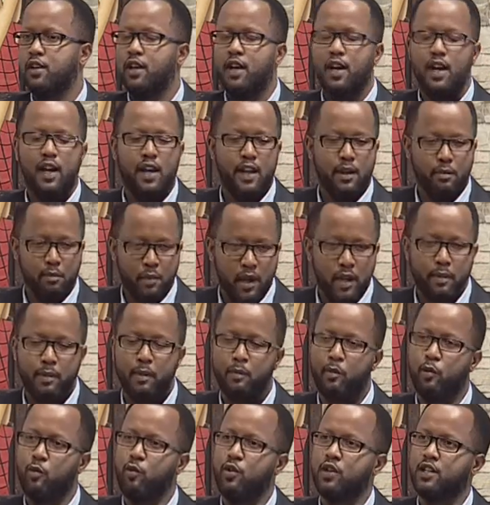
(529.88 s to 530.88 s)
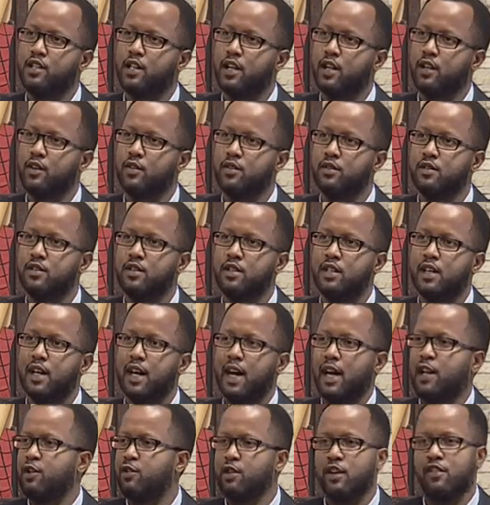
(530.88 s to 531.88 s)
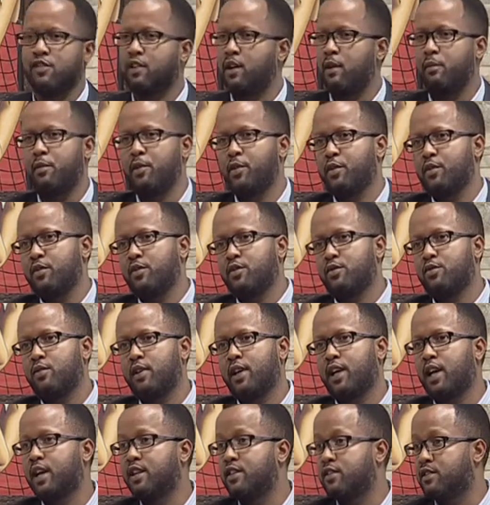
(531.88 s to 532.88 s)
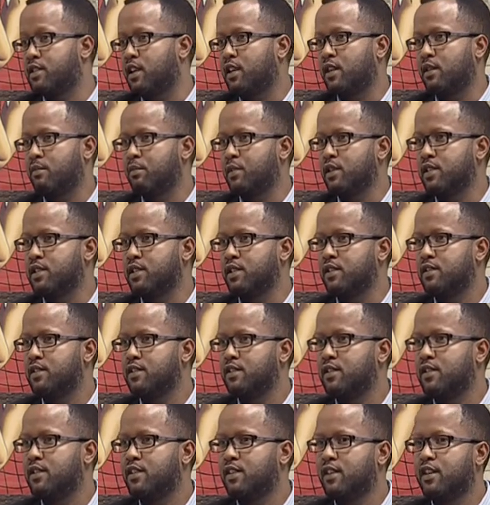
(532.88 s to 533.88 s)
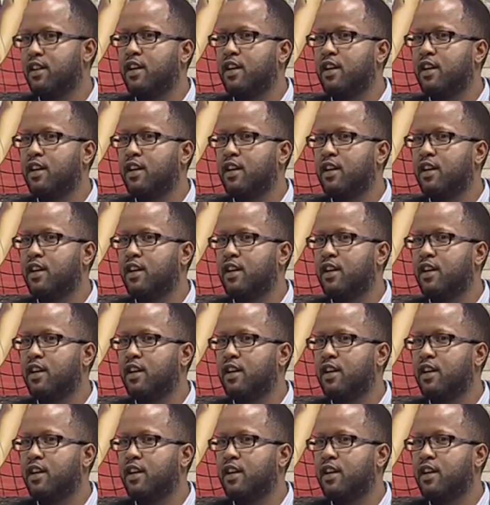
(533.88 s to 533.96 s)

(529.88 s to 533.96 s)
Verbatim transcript: And many people will tell you, I don't have capital, so yeah. I can't start the business. Mm -hmm.